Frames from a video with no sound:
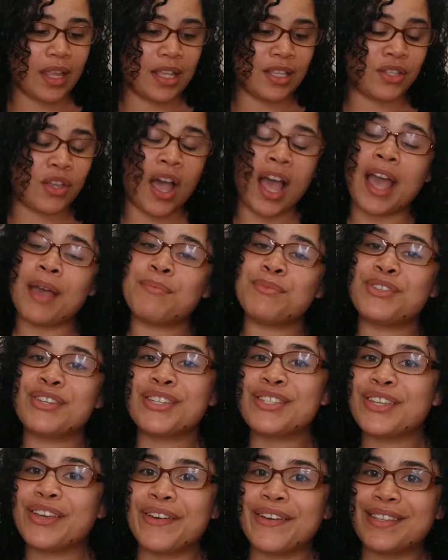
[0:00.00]
So I'm
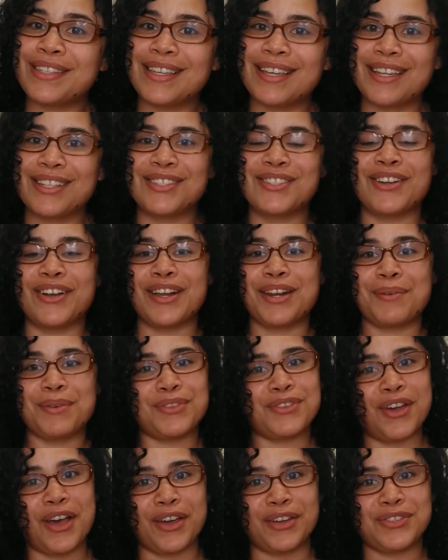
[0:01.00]
just going to get started
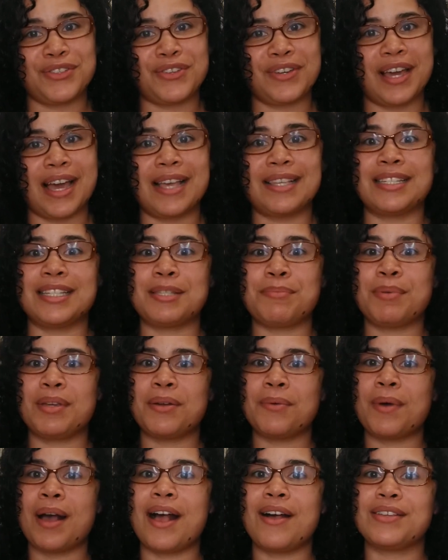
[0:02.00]
with talking to you guys. It's been
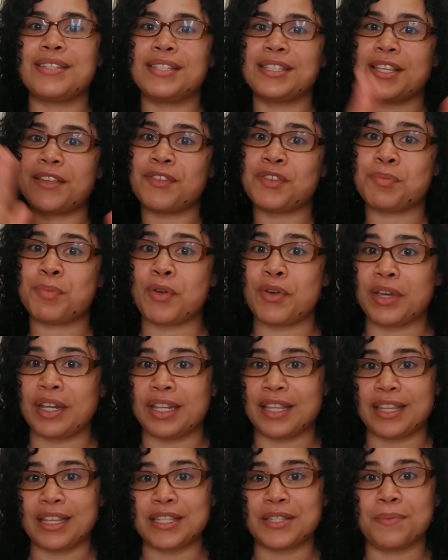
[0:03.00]
a while since I've spoken
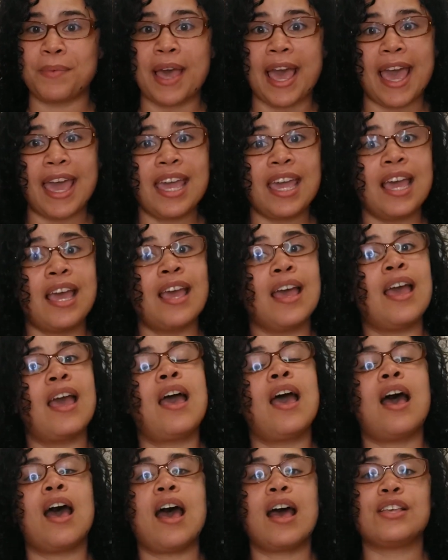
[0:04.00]
in this way.
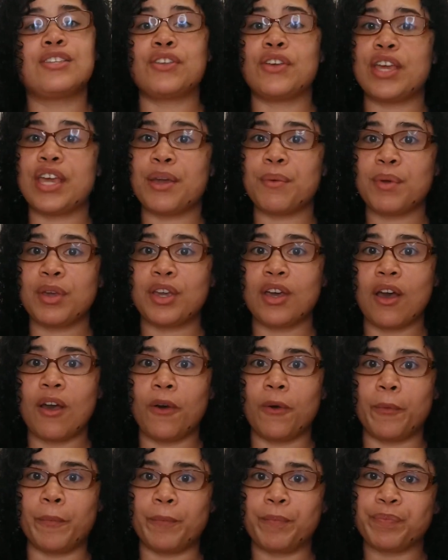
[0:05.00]
So here we
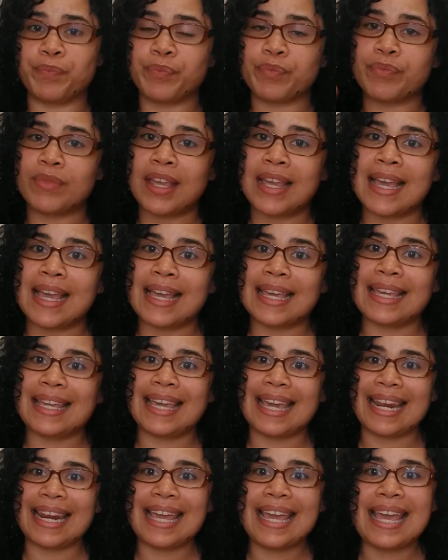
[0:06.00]
go.
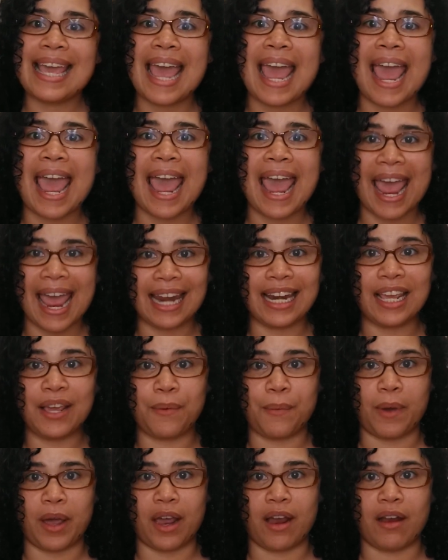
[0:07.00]
Getting
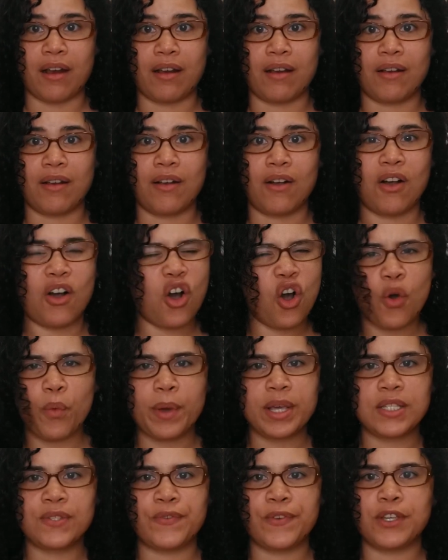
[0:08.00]
anywhere
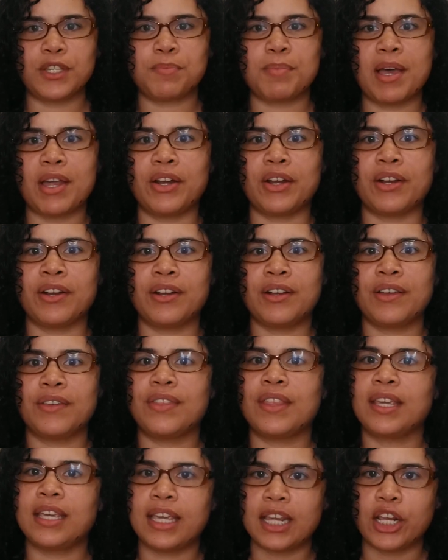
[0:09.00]
always feels better
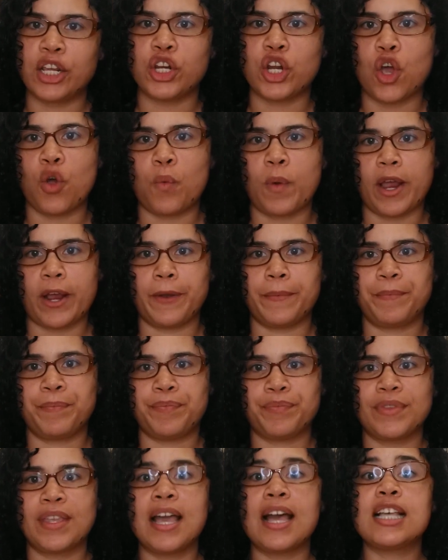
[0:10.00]
than getting nowhere,
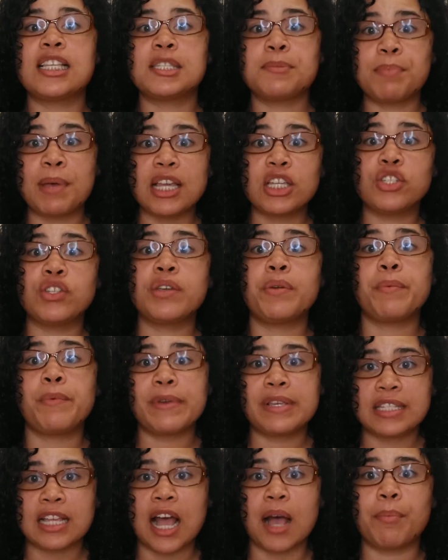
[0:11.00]
especially when
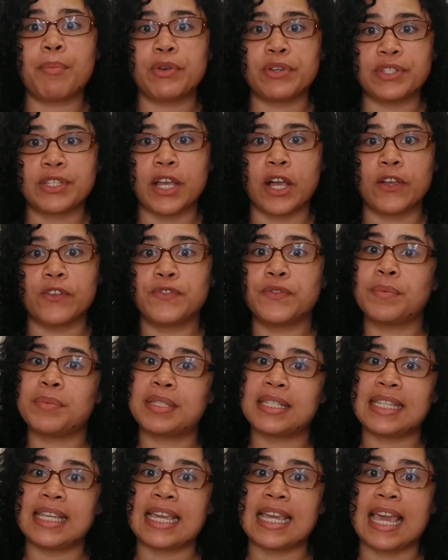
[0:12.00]
we stop ourselves from
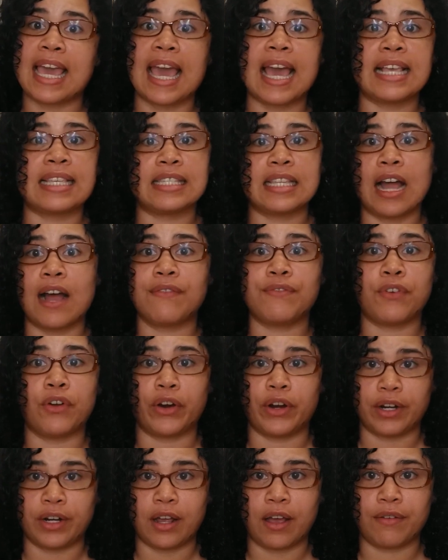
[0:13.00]
seeing it as not
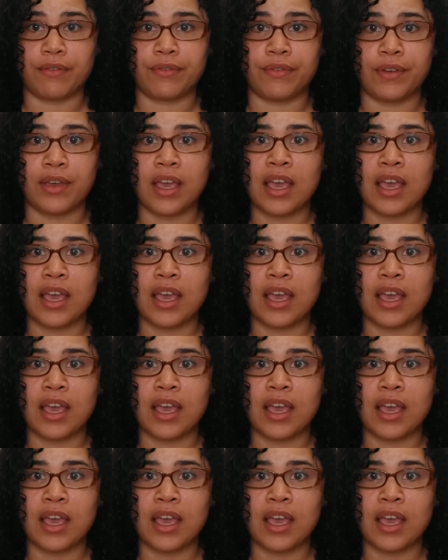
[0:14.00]
far enough.